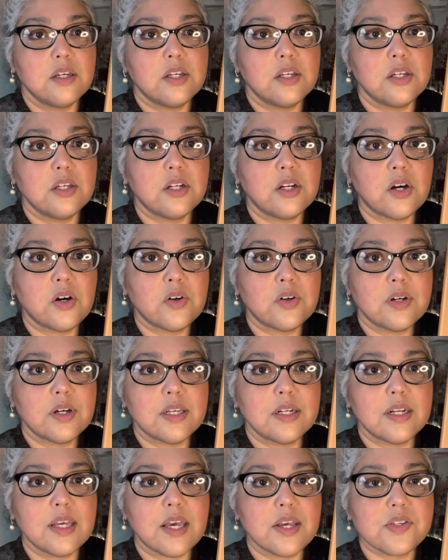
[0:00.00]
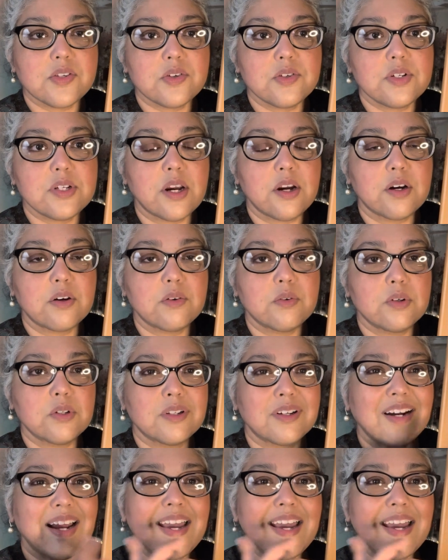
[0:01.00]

you know, an esoteric ruler.